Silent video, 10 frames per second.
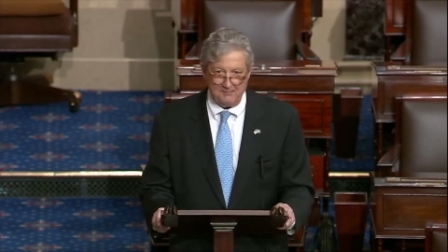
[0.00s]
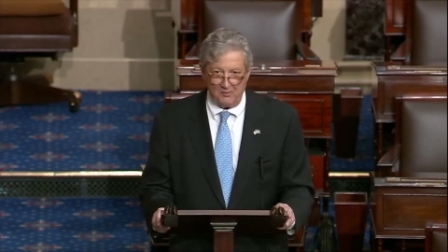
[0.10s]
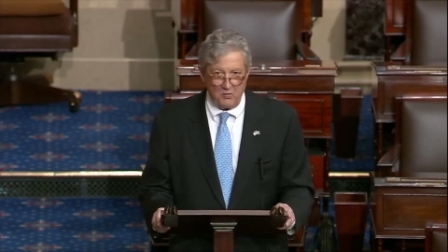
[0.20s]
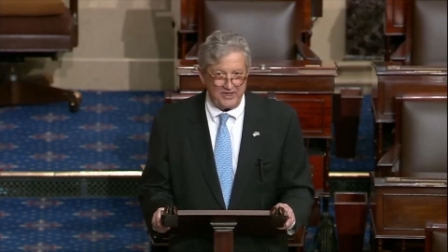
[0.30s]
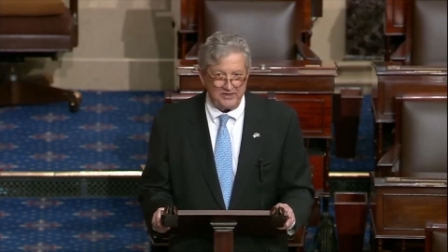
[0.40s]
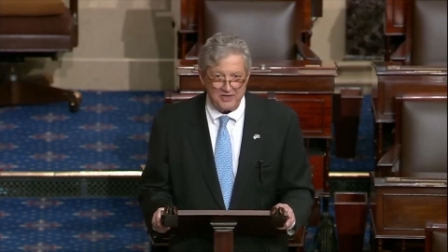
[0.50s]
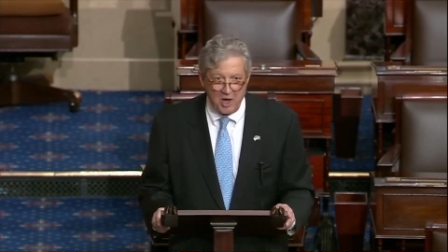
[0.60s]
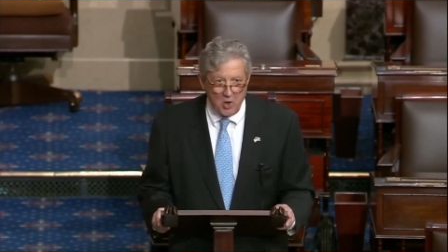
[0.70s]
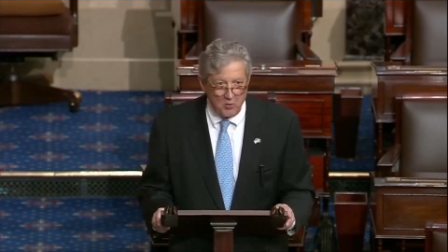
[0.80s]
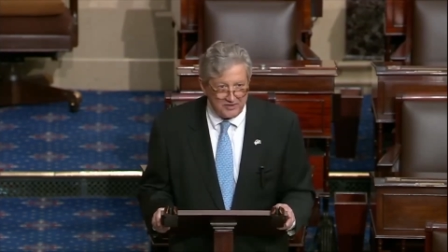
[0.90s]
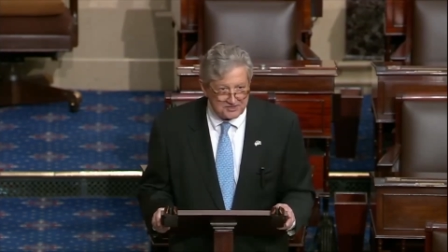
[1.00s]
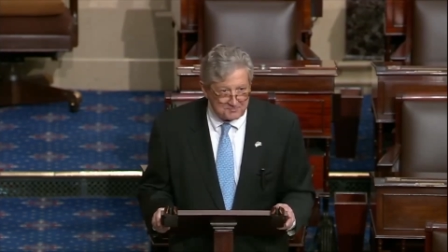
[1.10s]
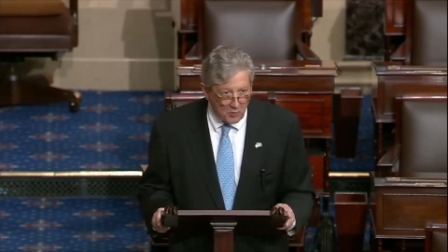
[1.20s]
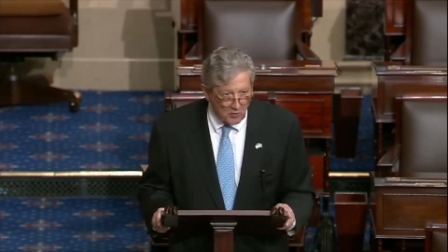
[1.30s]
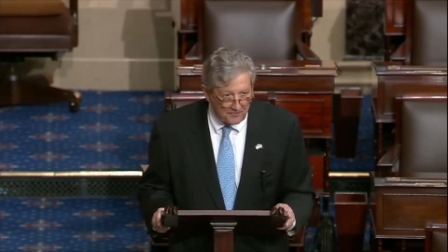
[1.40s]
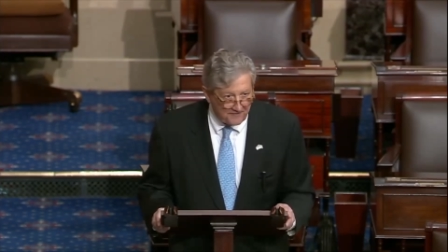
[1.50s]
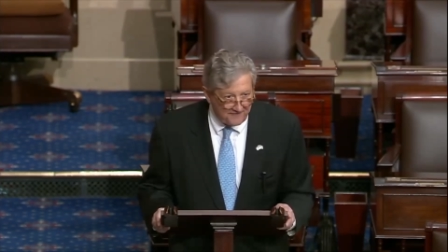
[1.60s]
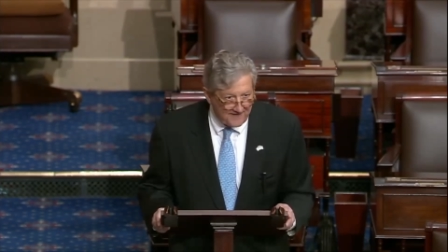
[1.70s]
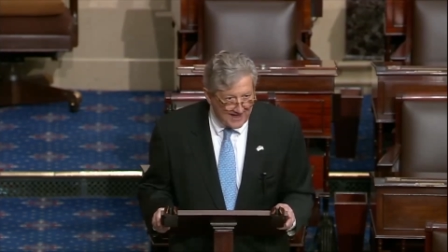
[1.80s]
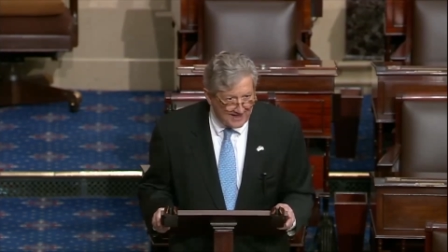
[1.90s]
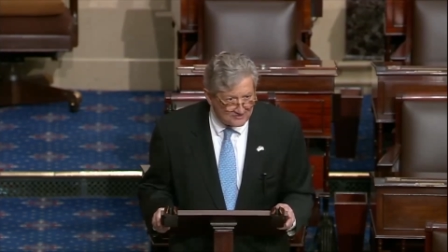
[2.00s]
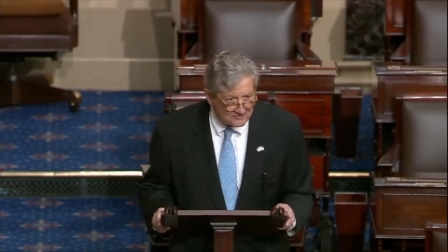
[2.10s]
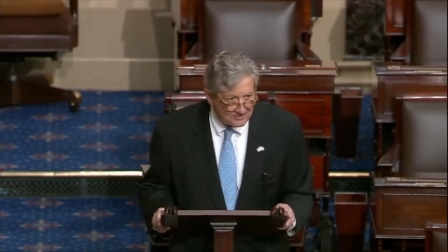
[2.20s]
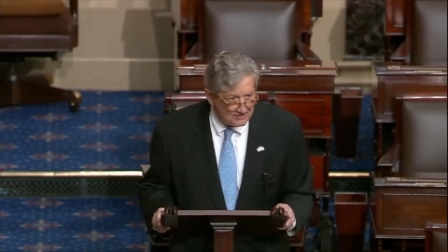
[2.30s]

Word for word: But we know it's more than that.